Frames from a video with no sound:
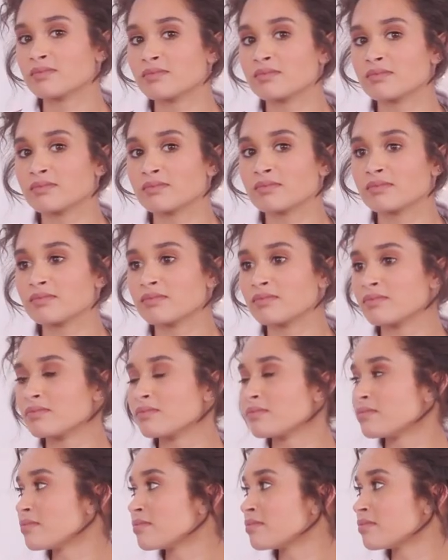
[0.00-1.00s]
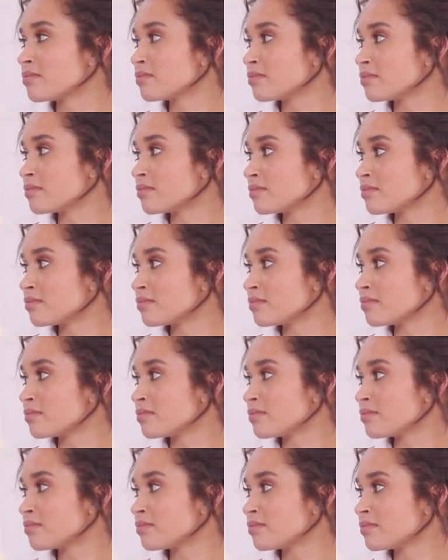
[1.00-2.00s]

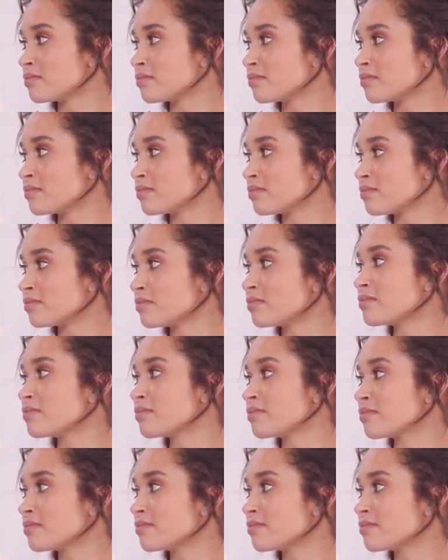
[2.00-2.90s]
[no speech]